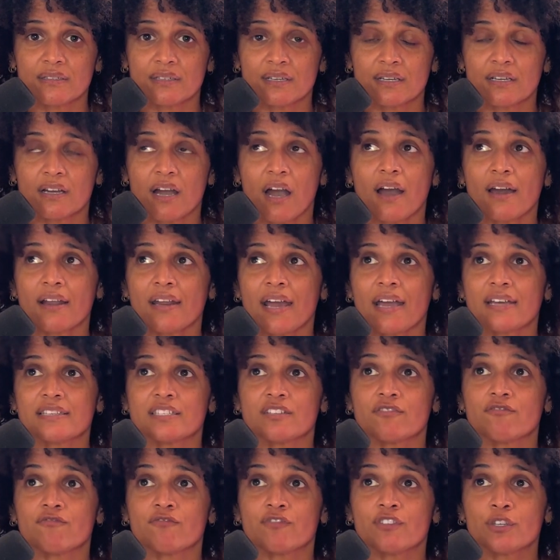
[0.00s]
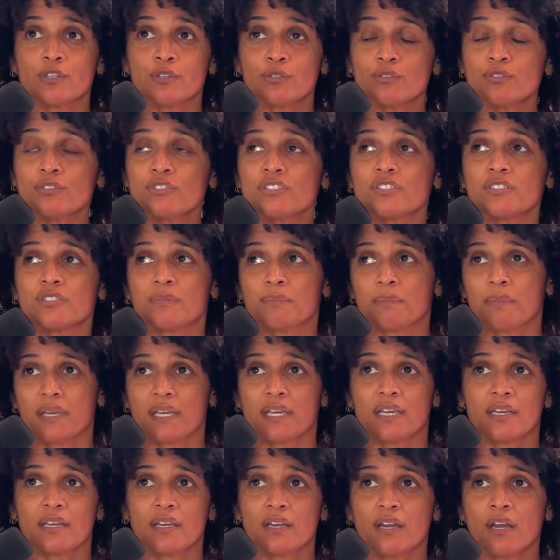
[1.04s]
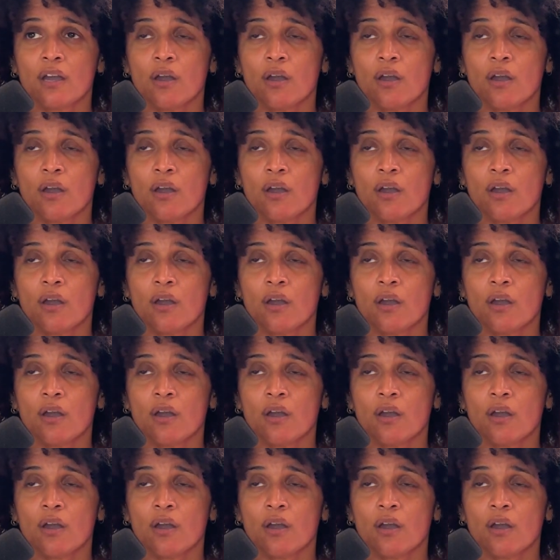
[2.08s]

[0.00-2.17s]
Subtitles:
God has infused me